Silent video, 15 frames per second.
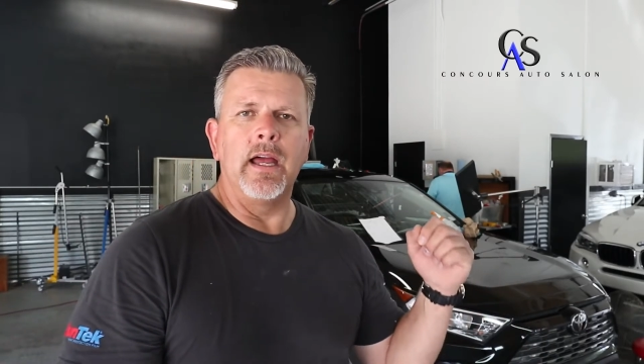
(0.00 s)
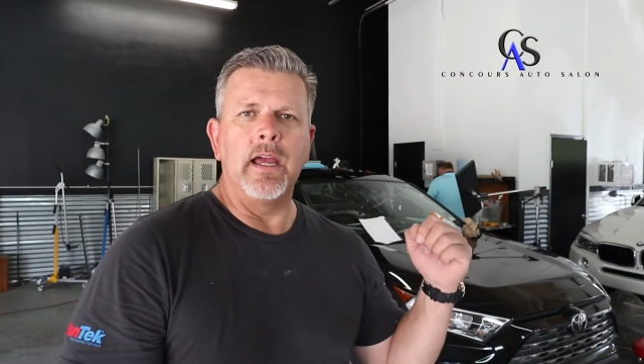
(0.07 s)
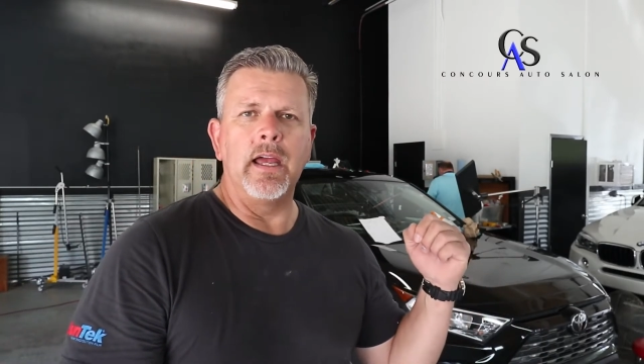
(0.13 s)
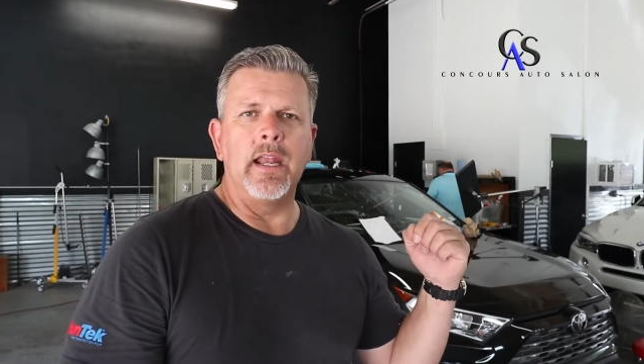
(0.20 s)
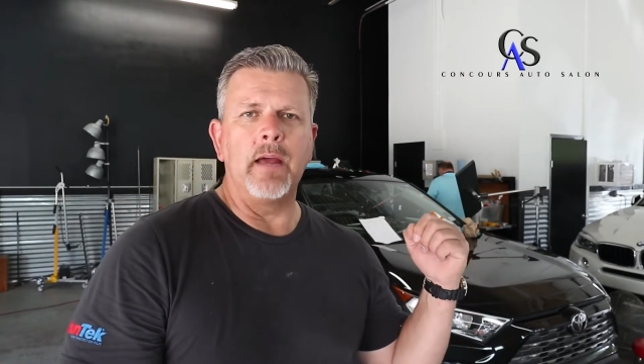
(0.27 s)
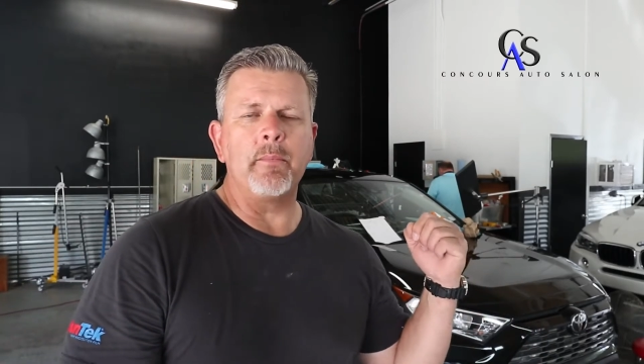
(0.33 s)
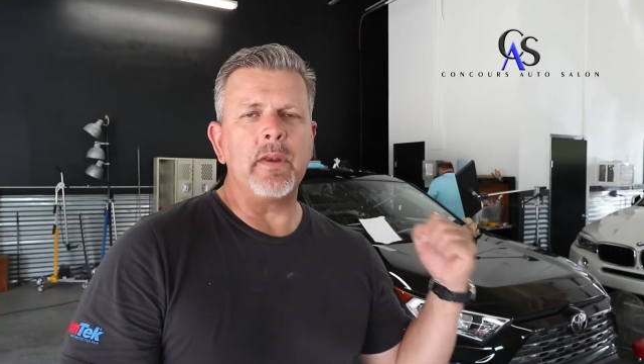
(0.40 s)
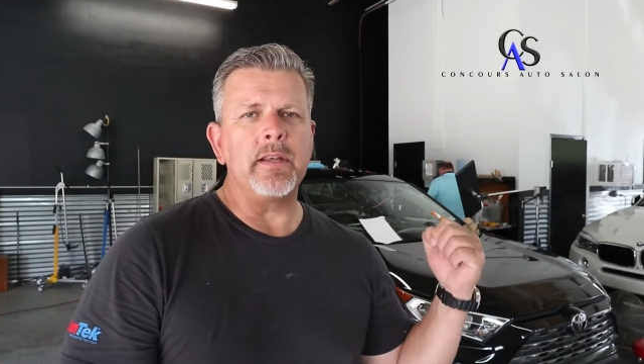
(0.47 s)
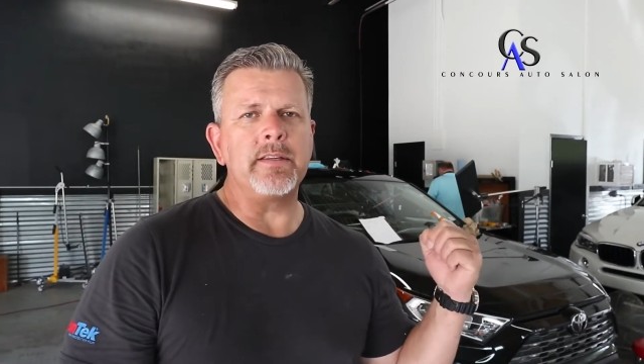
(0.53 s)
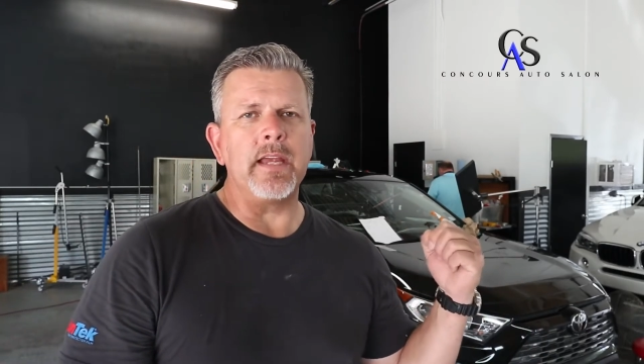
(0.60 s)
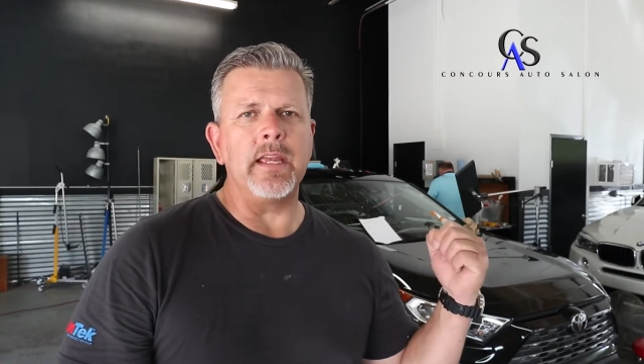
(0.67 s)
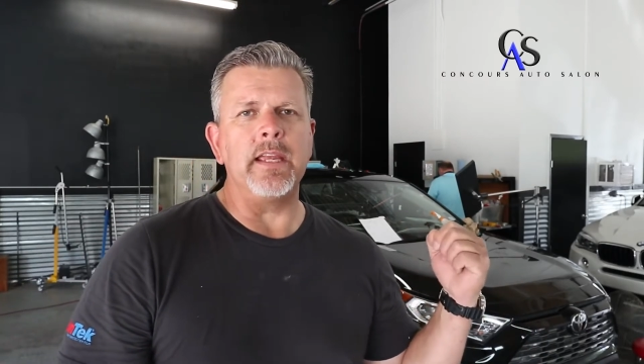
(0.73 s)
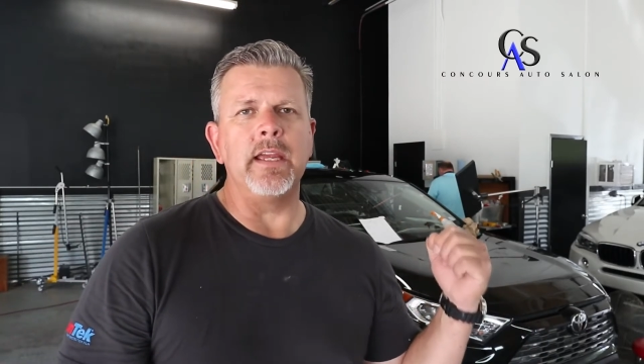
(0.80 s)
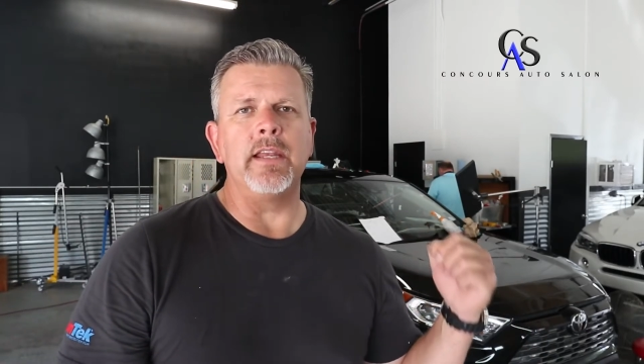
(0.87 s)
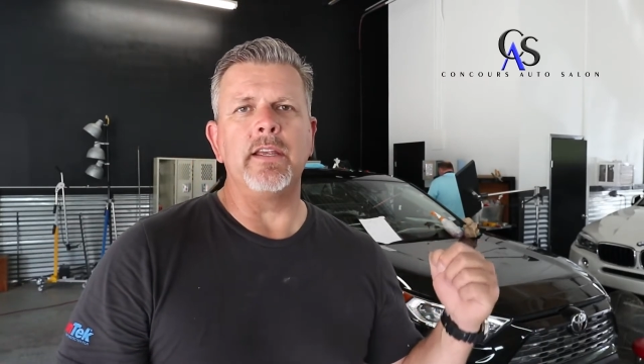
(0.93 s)
And I'm gonna
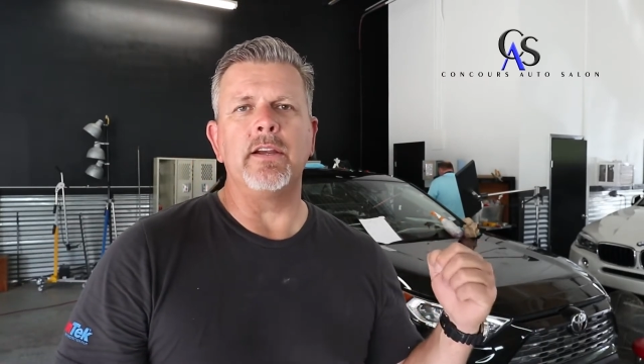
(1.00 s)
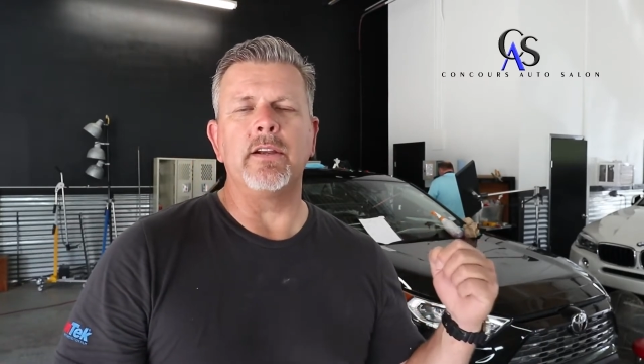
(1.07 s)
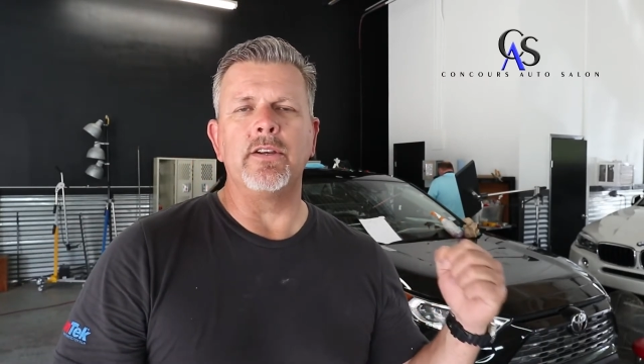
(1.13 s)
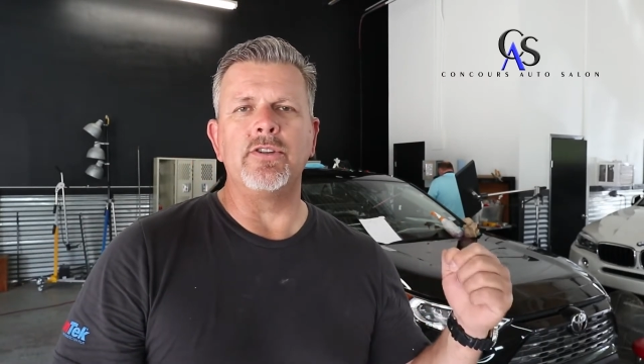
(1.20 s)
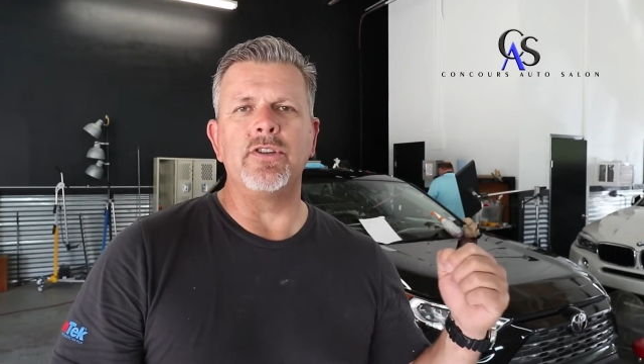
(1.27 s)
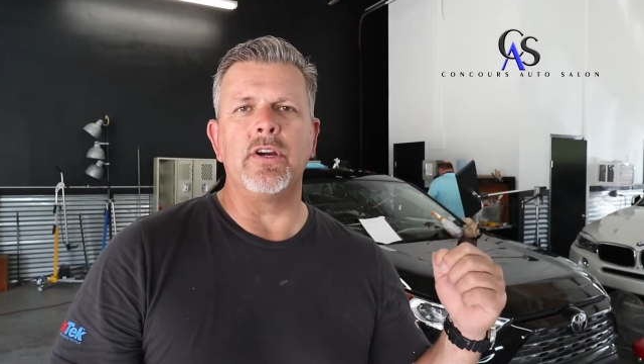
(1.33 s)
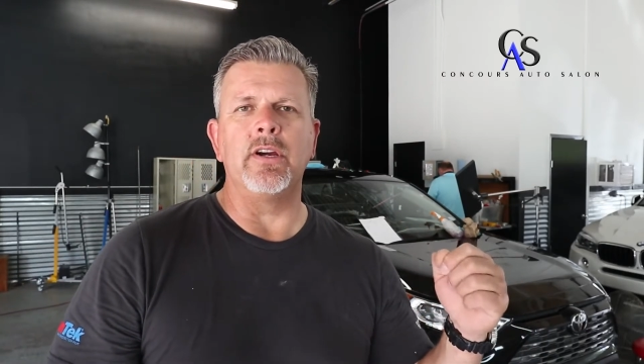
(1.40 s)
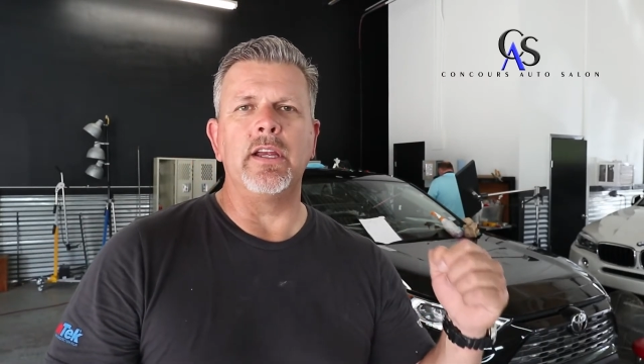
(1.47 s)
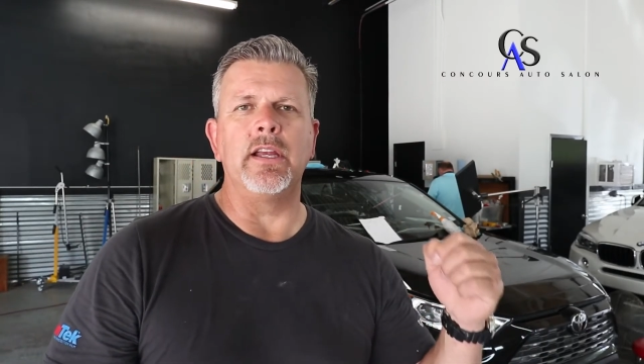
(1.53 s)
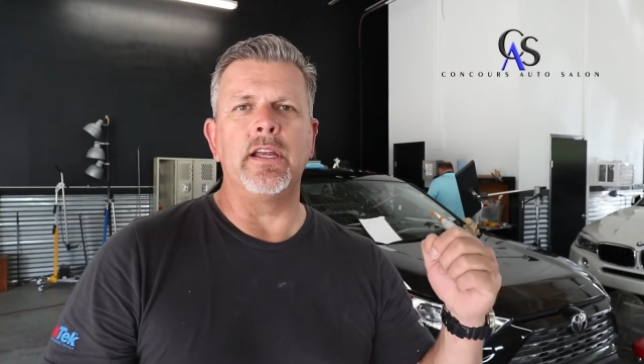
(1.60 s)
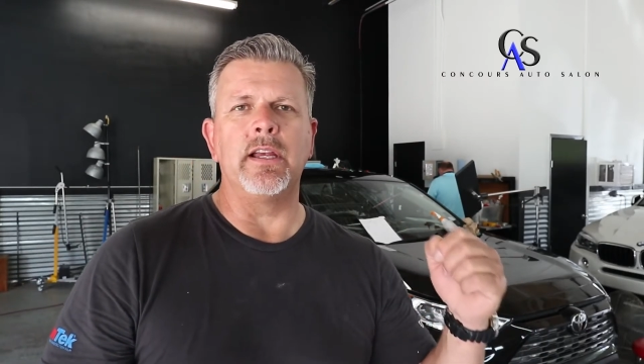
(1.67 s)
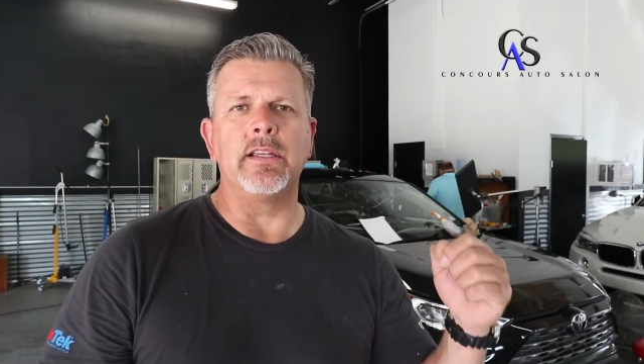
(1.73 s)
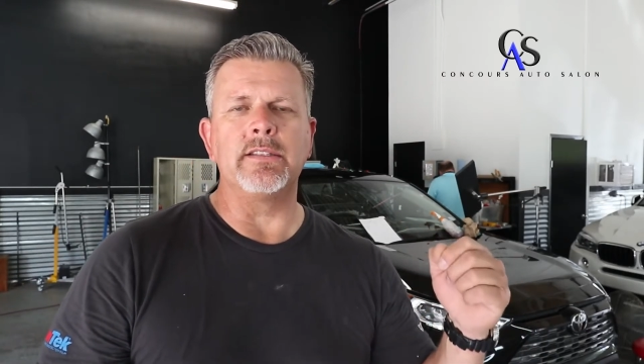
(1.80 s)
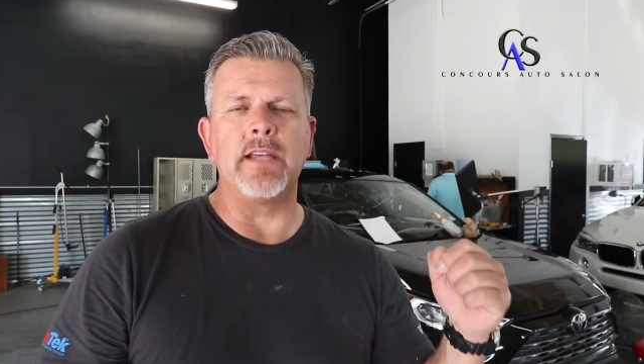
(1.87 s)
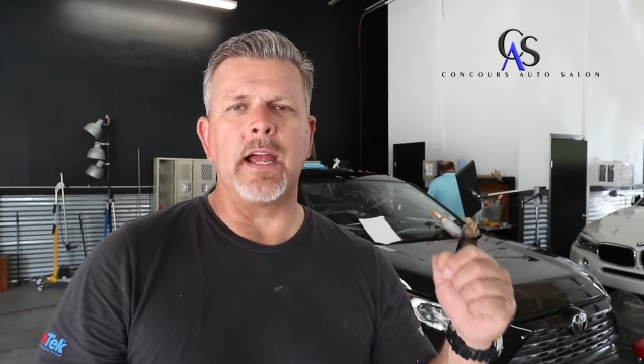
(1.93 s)
take you in here and show you
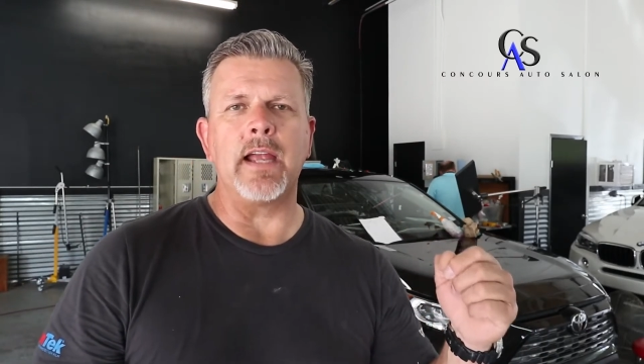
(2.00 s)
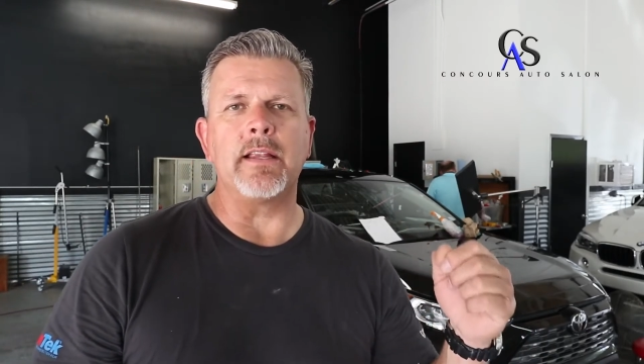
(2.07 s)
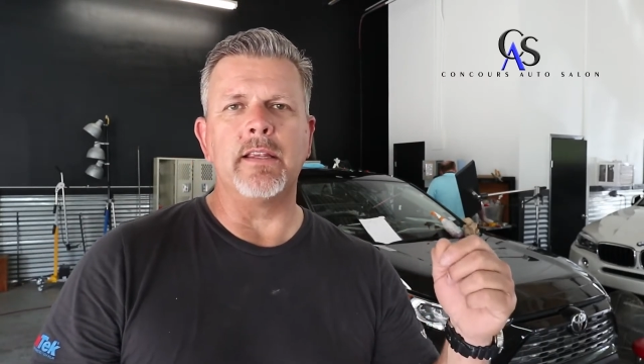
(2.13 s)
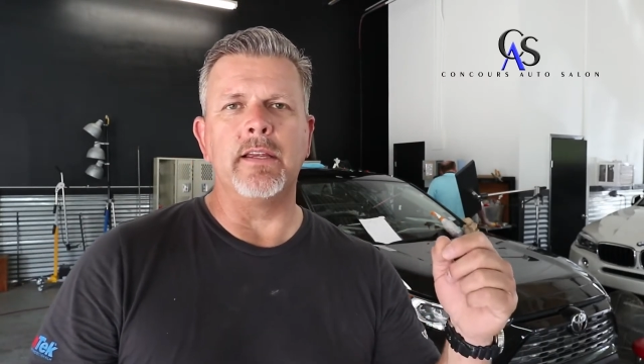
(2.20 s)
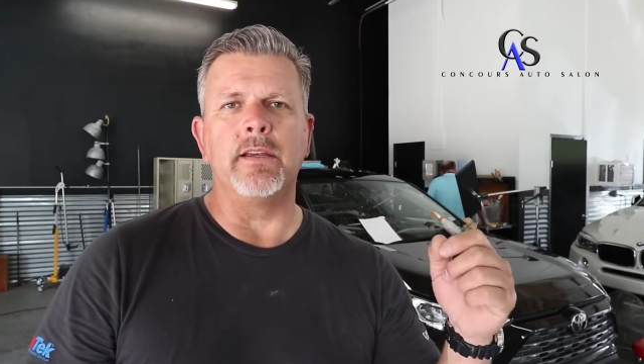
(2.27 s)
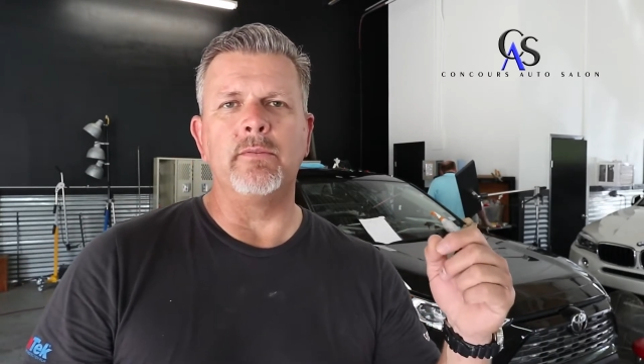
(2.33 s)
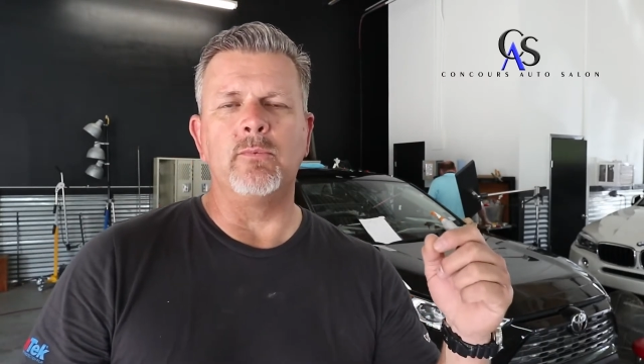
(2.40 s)
exactly